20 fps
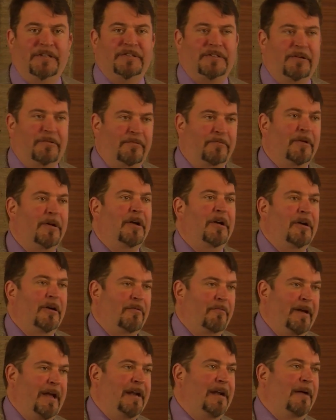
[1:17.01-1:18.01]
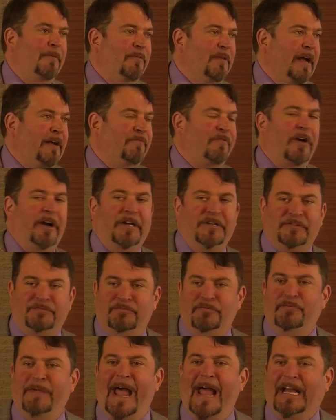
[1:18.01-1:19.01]
So we end up like various
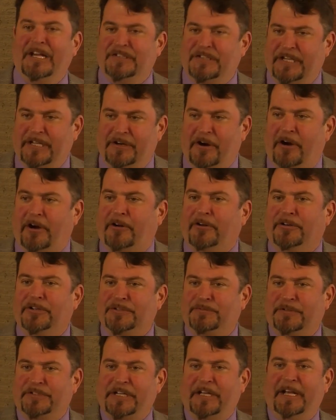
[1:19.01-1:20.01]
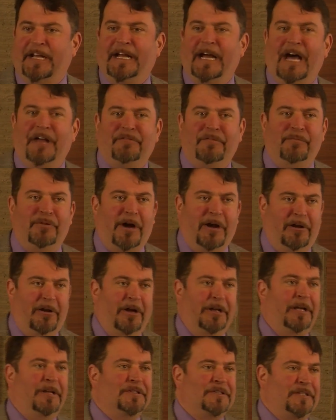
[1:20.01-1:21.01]
magazine articles, which I think Catherine brought
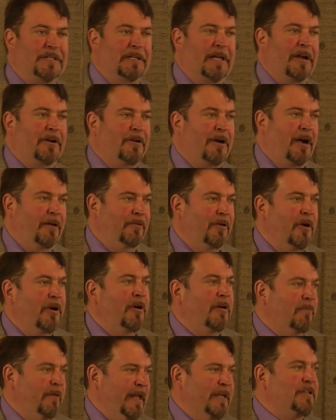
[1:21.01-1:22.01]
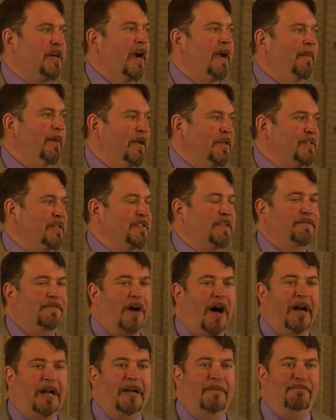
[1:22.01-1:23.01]
along, you can see later on, where they talk about us as the
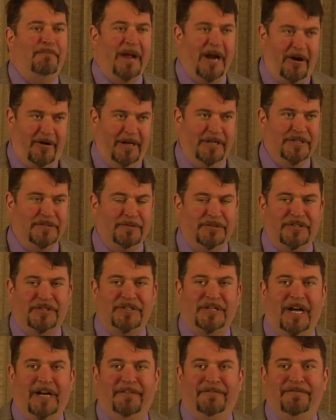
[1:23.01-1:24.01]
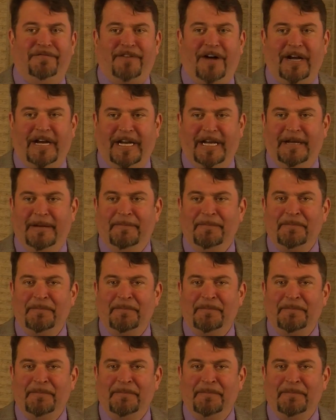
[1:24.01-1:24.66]
Vodka Barons, which is kind of funny.